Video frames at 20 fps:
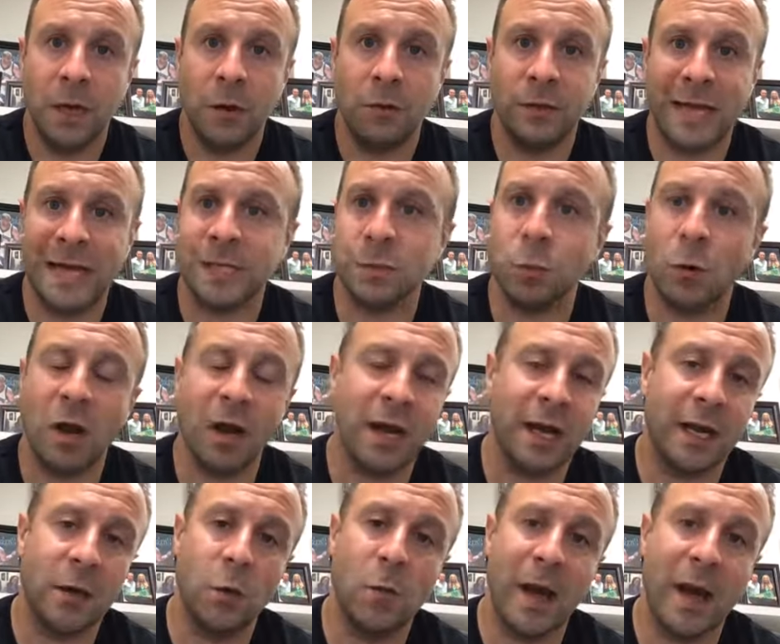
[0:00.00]
that's where I
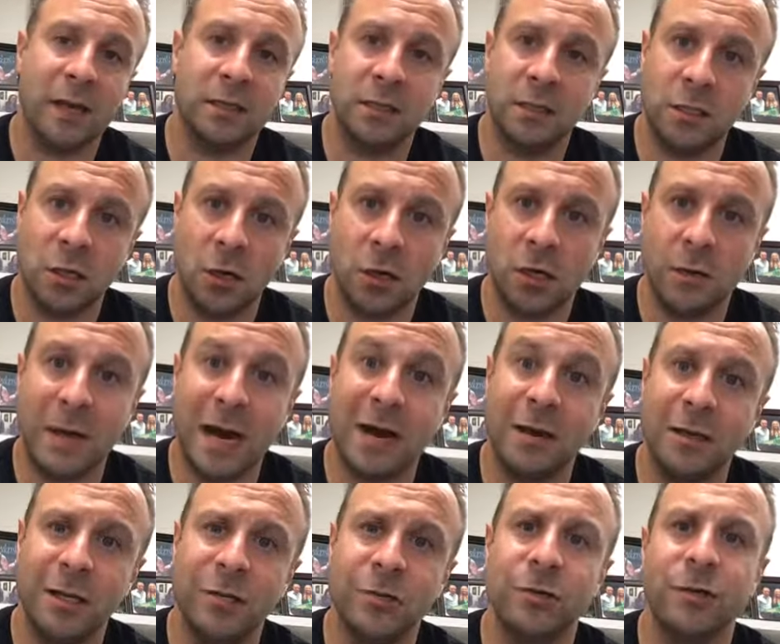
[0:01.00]
go back to talking
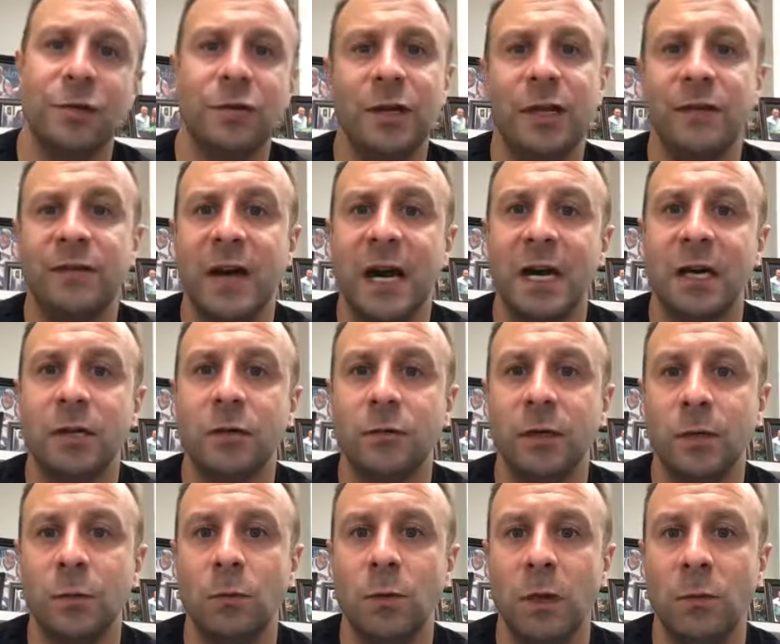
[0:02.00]
about your unique value
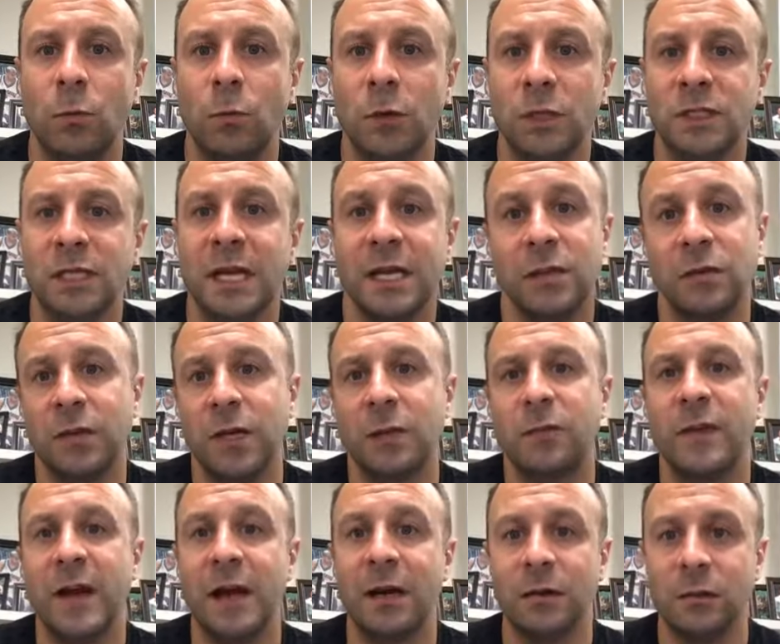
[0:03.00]
and what's that unique
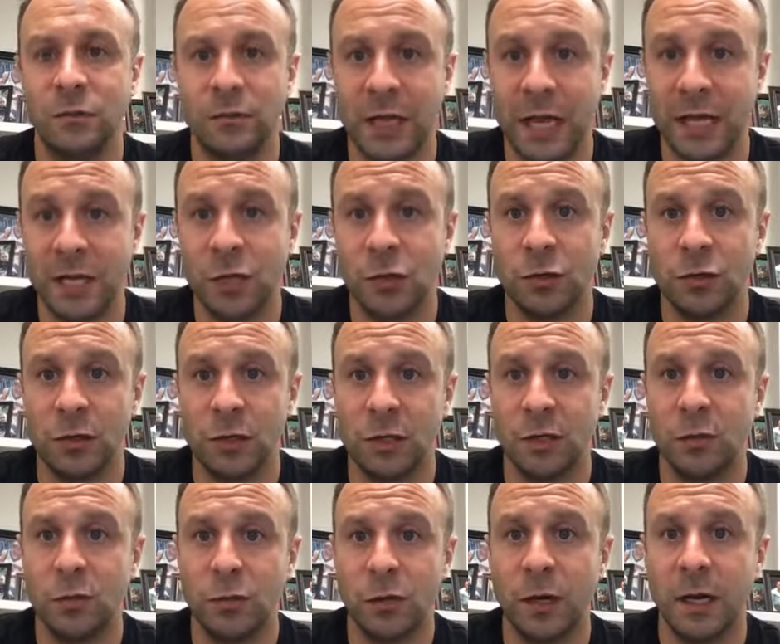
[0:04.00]
value that you're
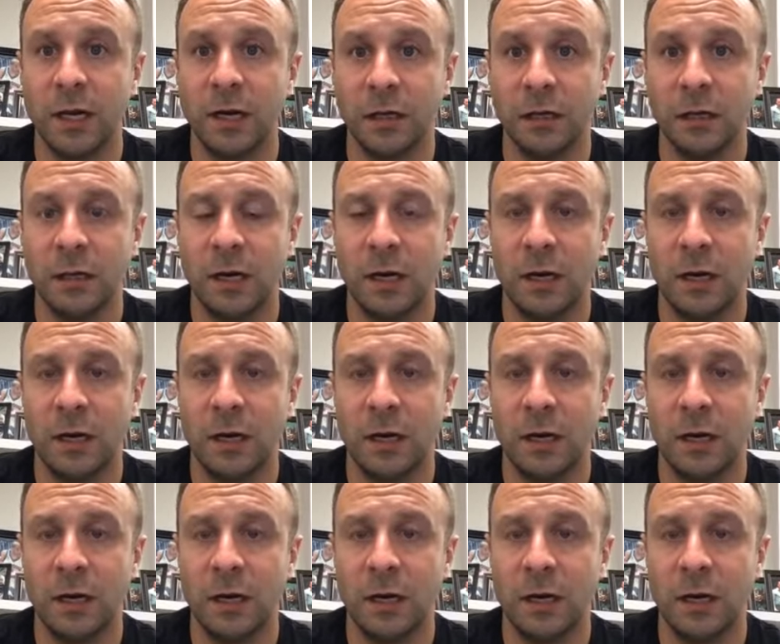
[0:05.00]
gonna bring.